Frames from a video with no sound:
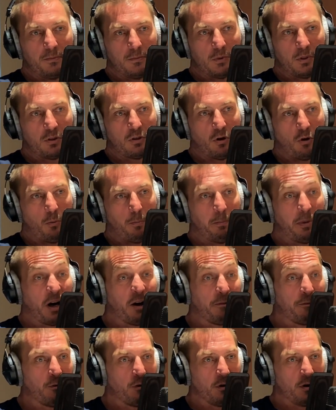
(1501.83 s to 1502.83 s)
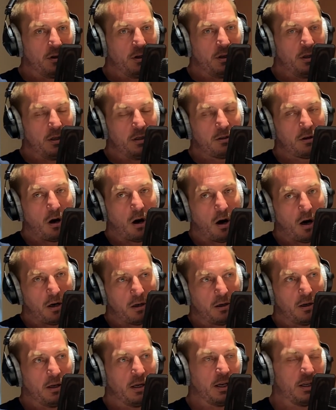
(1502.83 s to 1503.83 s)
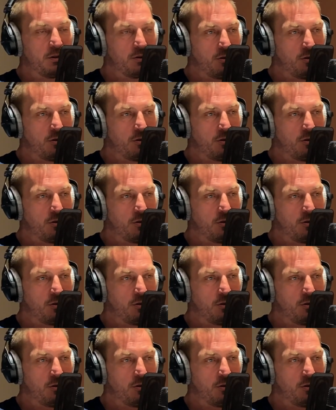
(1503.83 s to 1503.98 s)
So barefoot is hot. And as